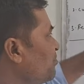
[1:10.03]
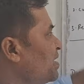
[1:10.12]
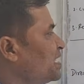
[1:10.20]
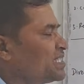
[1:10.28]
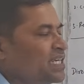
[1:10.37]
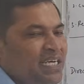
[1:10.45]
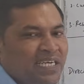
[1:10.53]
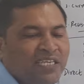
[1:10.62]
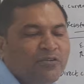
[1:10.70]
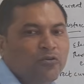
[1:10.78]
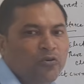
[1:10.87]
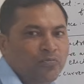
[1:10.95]
measured
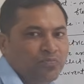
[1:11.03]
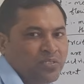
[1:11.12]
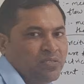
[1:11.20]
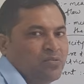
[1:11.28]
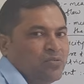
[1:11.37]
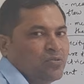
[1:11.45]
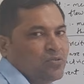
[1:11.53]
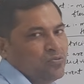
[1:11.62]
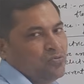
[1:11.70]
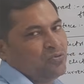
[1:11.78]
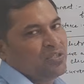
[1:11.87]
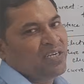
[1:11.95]
in ohms.
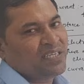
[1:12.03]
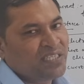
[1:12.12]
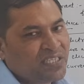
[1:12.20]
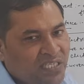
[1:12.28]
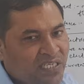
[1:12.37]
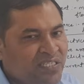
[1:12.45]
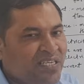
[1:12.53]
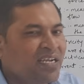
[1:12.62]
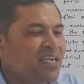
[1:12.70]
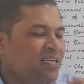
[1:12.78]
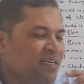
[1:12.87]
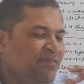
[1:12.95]
So the resistors, there
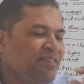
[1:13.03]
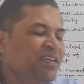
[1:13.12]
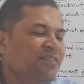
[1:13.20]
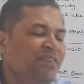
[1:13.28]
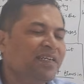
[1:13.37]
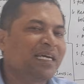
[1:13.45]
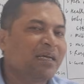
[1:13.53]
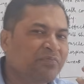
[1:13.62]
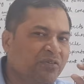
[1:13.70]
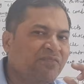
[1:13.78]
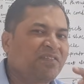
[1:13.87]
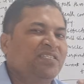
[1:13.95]
are different types
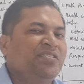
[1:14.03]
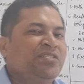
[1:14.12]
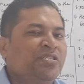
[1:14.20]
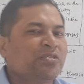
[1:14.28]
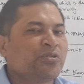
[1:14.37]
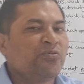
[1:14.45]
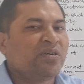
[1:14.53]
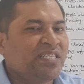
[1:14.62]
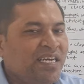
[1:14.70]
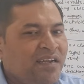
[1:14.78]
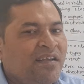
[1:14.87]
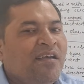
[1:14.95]
of resistors over
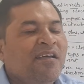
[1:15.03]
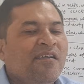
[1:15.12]
there